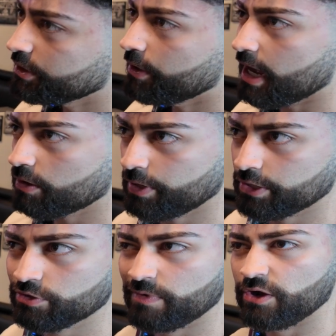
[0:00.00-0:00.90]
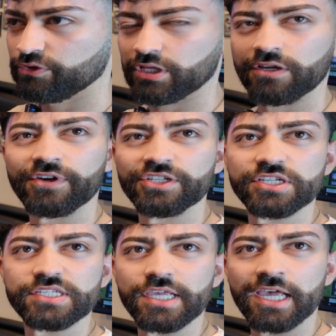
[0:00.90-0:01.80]
You know, I don't want to do my own delivery
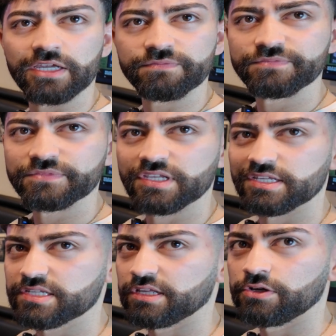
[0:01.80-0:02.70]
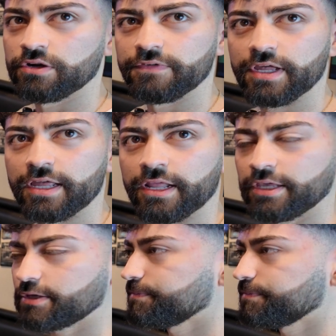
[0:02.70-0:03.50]
just yet, because it's a little bit of a headache.